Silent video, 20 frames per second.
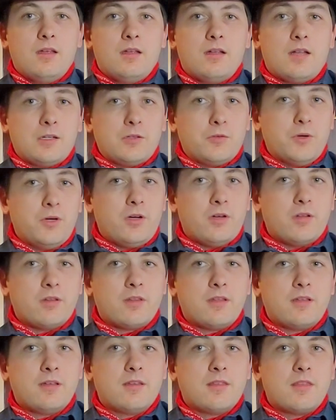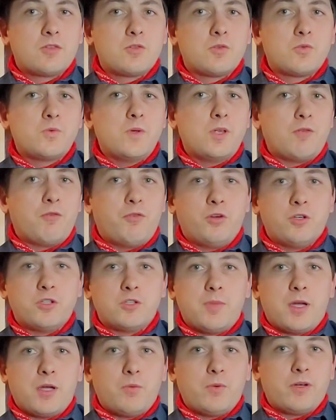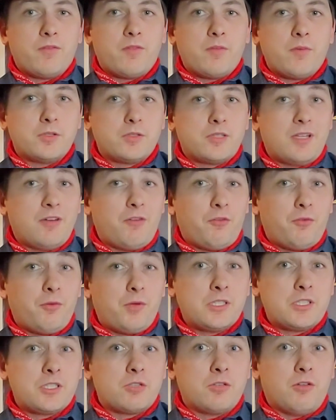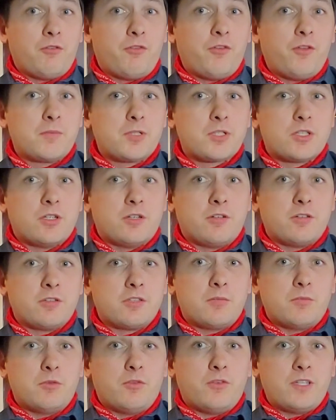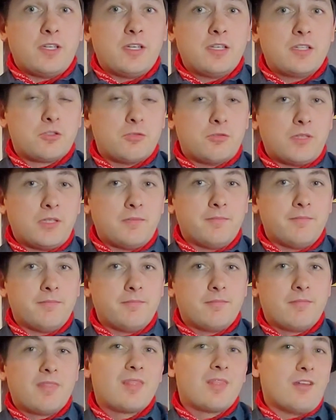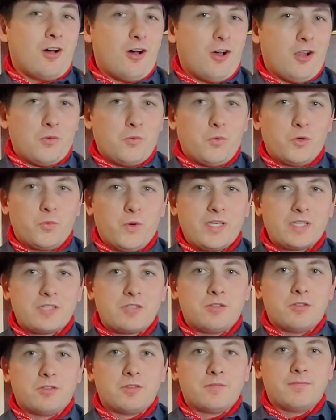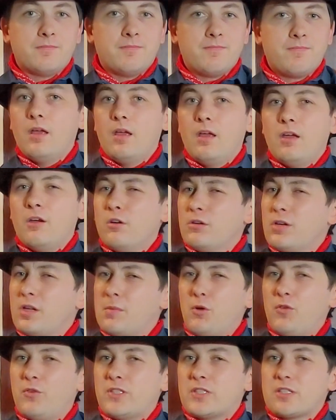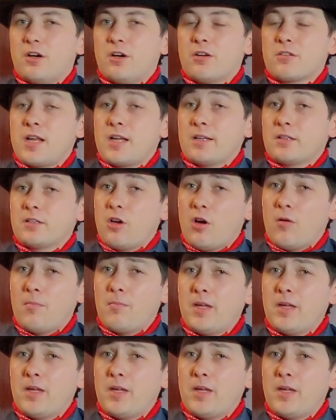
Later on, this was reinforced by one of the most influential film genres in movie history, the Hollywood Western. Early movie stars like Tom